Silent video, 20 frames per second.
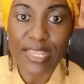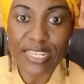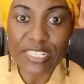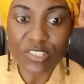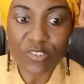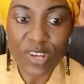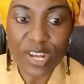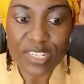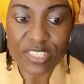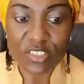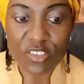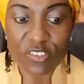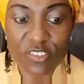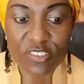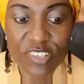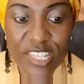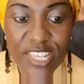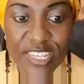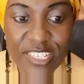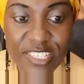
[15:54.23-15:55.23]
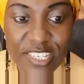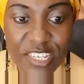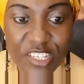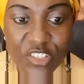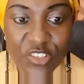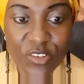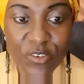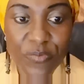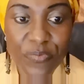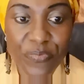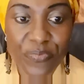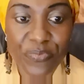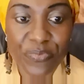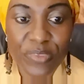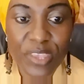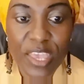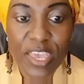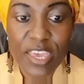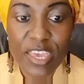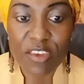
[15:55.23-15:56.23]
Let's look at socialization.
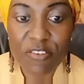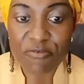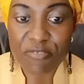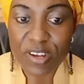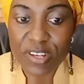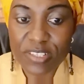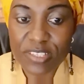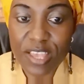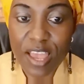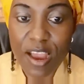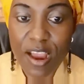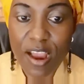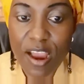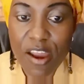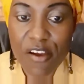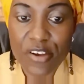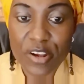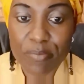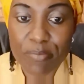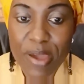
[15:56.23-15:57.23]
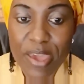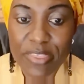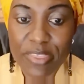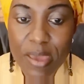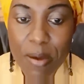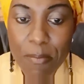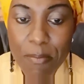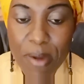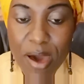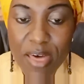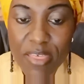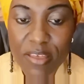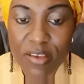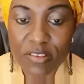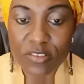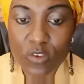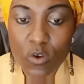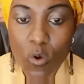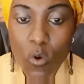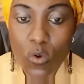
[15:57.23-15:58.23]
Infants are carried by their
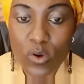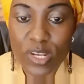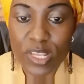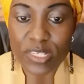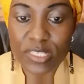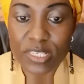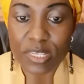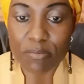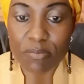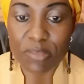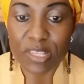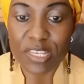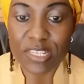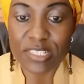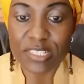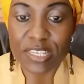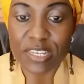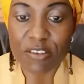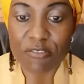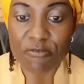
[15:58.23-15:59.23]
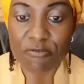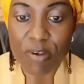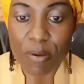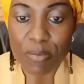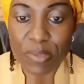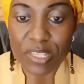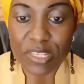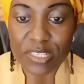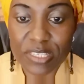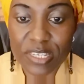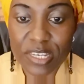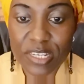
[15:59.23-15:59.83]
mothers or older siblings in a family